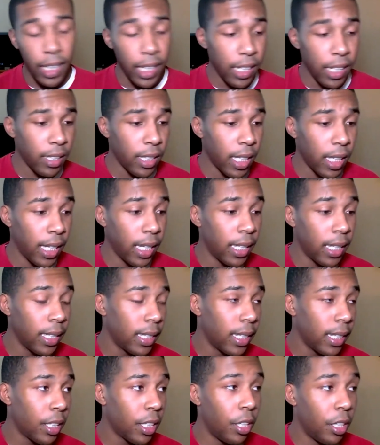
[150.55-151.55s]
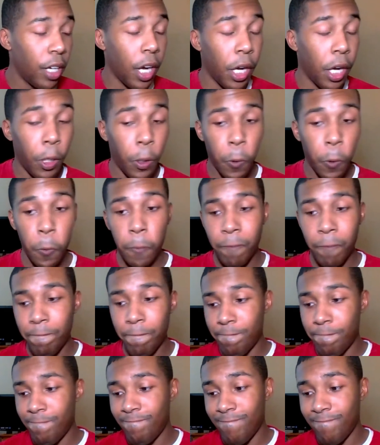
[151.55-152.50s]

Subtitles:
clearly, you know,